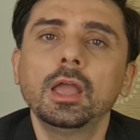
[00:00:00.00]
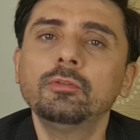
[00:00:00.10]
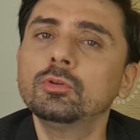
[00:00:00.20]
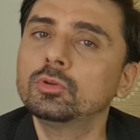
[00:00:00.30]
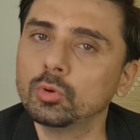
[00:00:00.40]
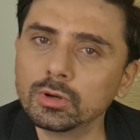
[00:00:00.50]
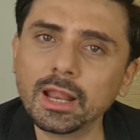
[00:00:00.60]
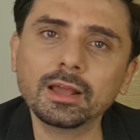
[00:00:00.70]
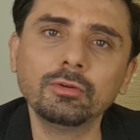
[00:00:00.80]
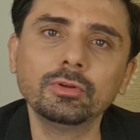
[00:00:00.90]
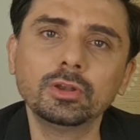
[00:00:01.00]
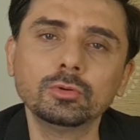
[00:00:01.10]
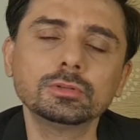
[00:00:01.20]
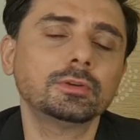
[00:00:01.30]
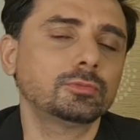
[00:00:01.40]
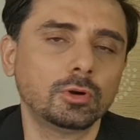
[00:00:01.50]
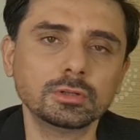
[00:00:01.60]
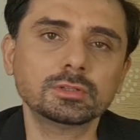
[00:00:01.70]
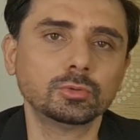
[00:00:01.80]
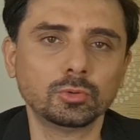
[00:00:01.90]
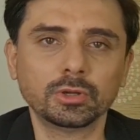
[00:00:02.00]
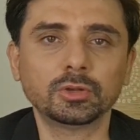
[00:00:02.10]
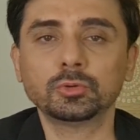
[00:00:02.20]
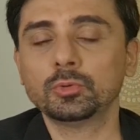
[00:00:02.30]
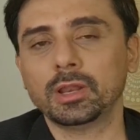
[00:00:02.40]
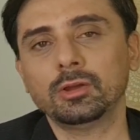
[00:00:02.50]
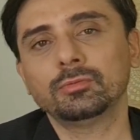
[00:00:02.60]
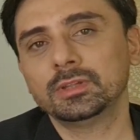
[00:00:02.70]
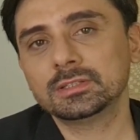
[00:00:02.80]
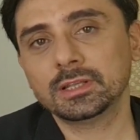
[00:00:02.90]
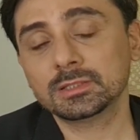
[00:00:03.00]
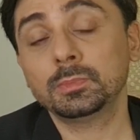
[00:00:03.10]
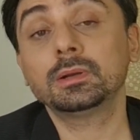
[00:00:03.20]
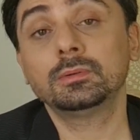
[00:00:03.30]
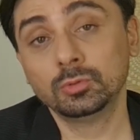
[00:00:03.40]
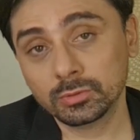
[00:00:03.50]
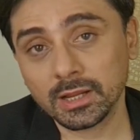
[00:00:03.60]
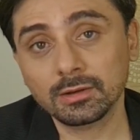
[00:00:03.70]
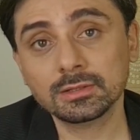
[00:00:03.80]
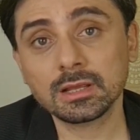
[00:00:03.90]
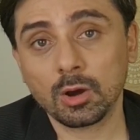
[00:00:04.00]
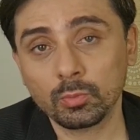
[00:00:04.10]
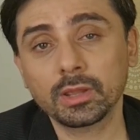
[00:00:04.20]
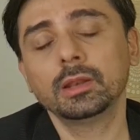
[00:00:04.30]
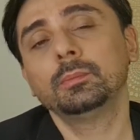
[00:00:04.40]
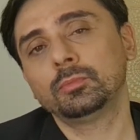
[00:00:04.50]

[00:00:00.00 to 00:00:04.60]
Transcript: If you don't like our videos, of course, you don't need to do any of these things, but do tell us how we can